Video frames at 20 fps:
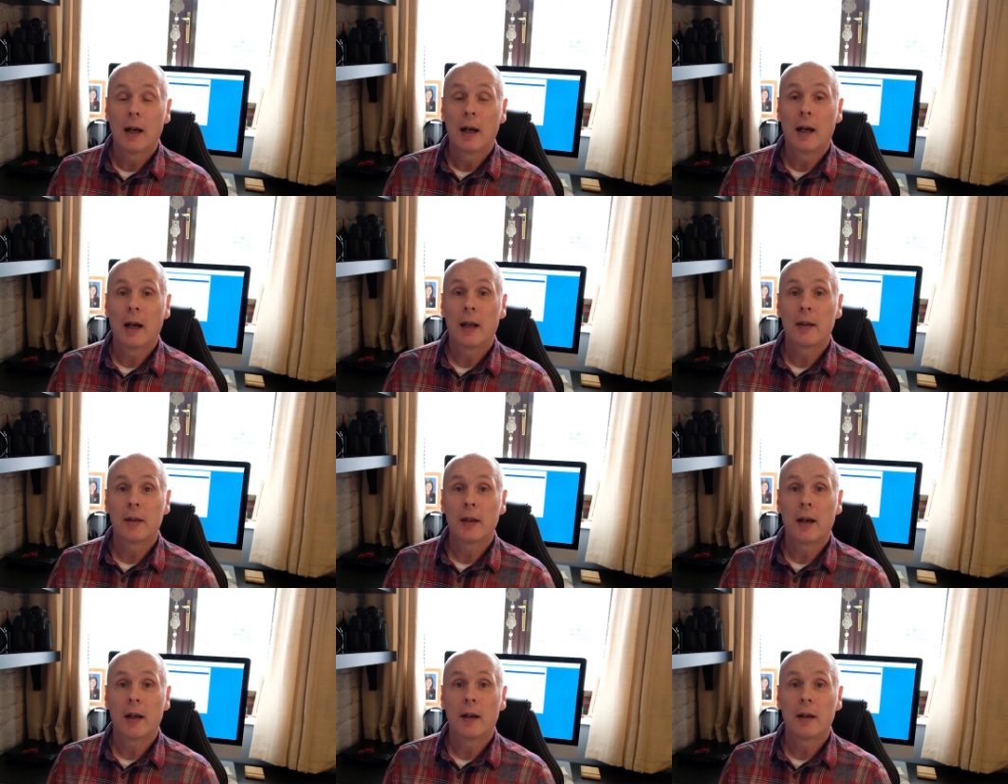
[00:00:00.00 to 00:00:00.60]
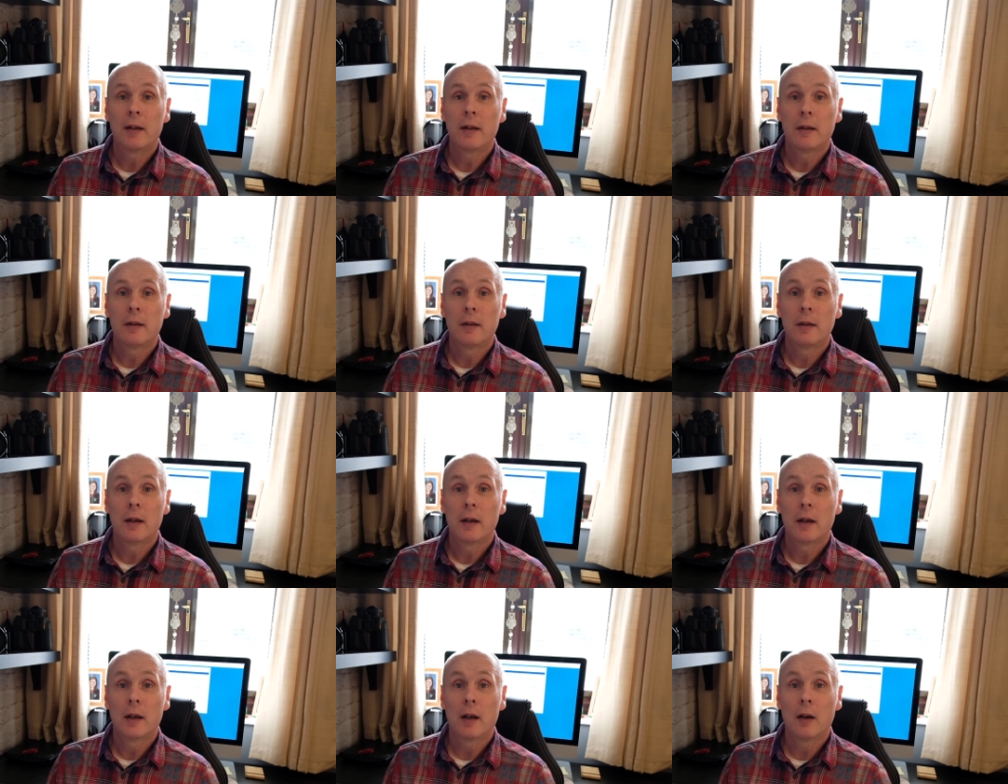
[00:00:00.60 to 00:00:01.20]
and then
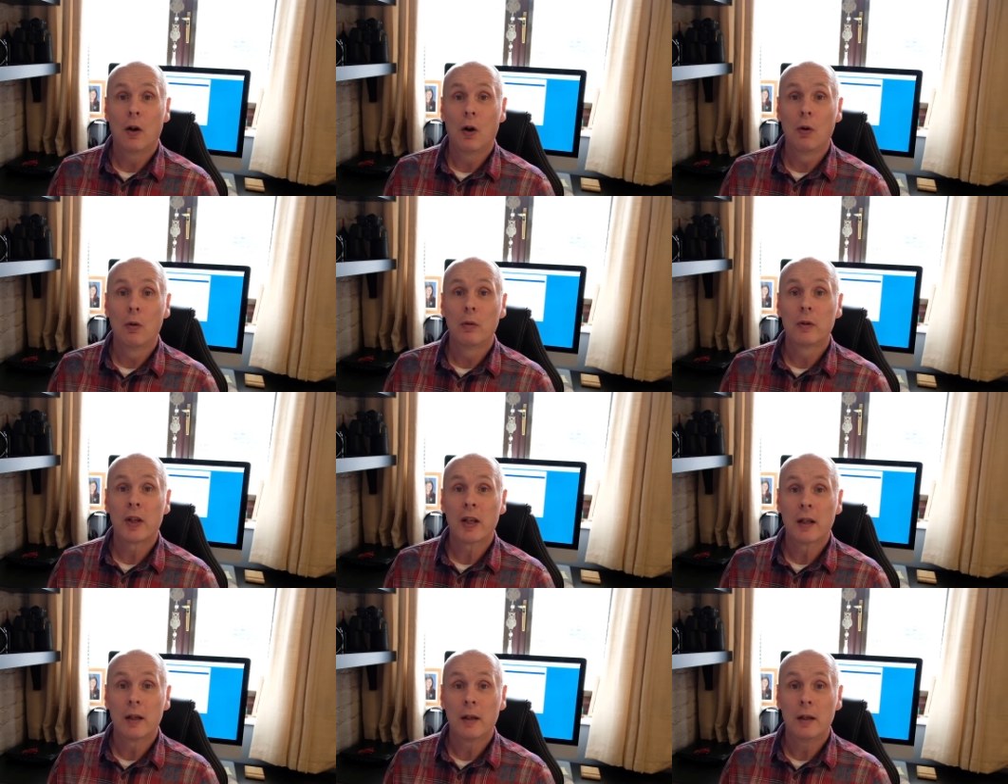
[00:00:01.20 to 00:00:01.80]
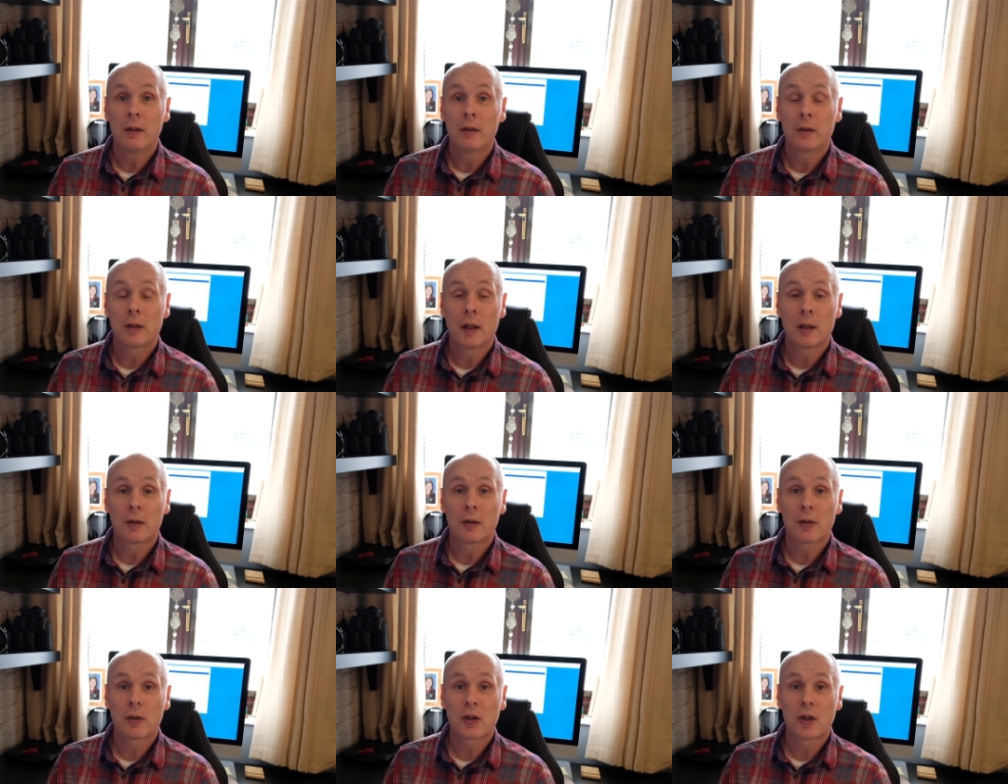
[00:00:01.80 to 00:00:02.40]
a hole
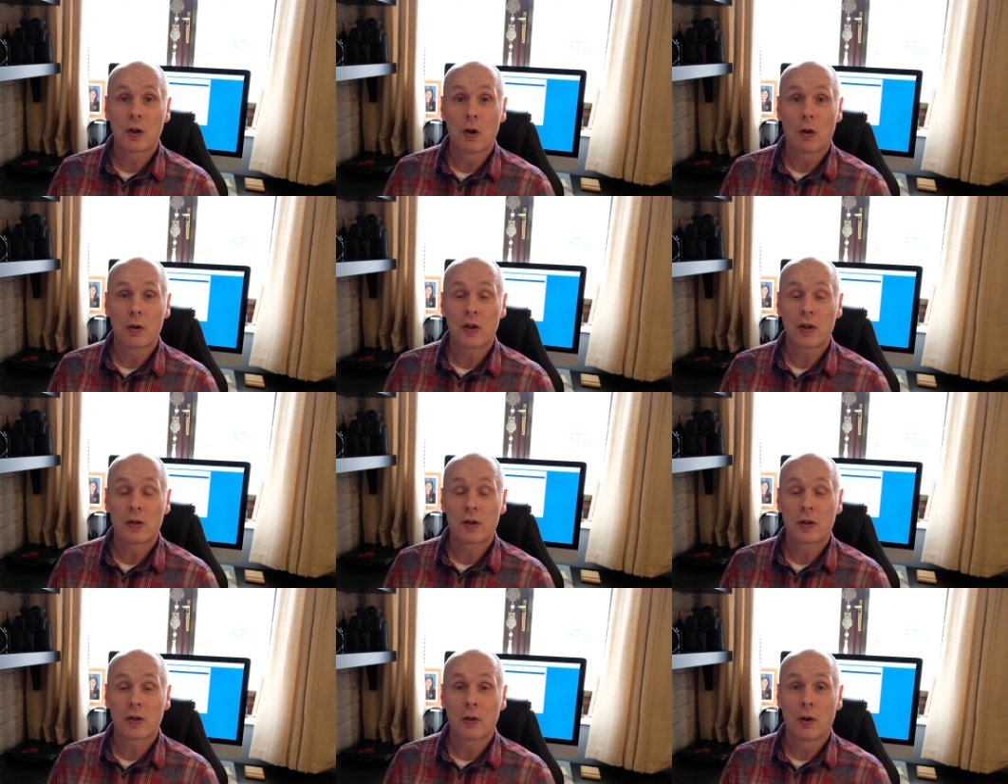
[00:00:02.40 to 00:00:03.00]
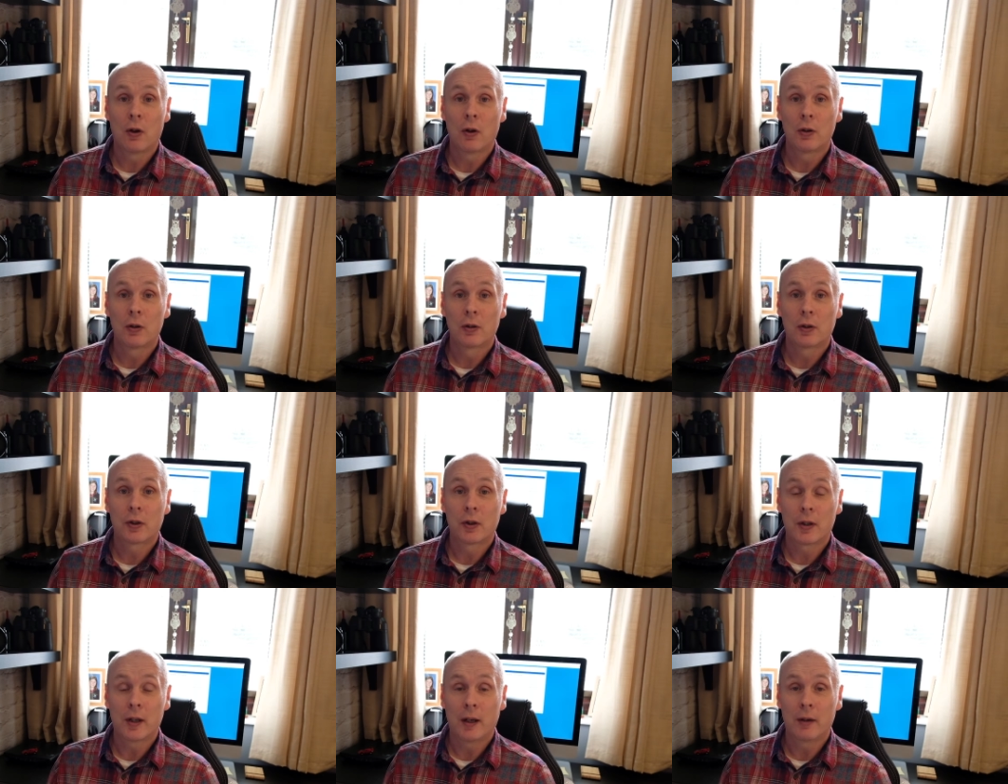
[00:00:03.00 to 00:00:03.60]
that slots
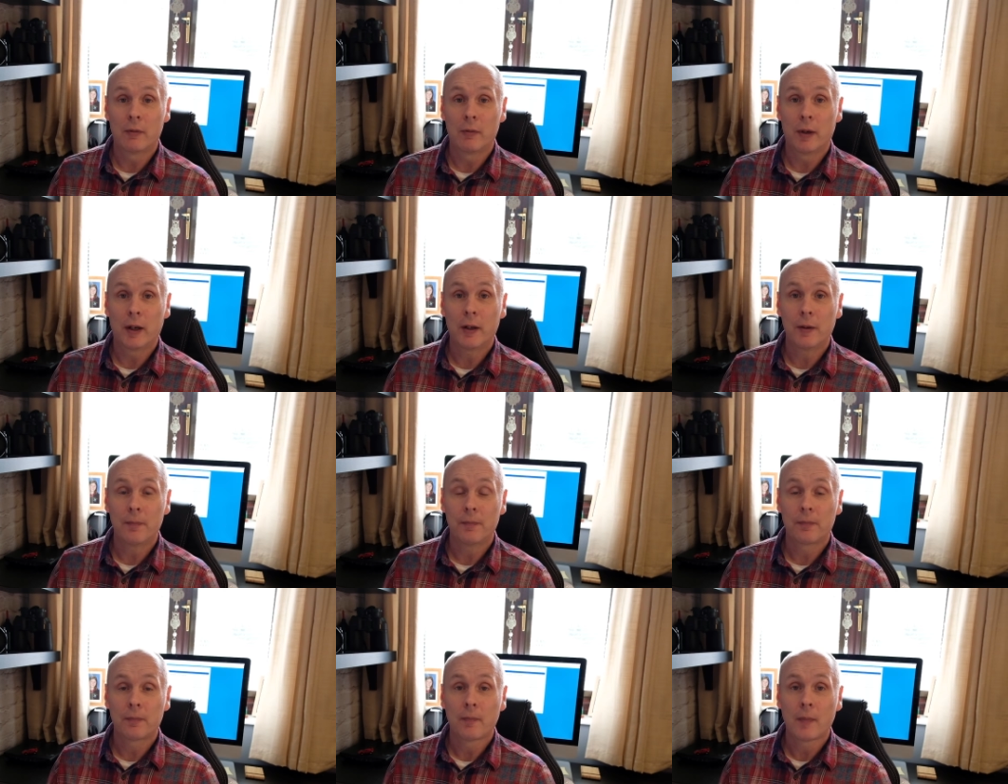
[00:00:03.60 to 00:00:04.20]
onto that ring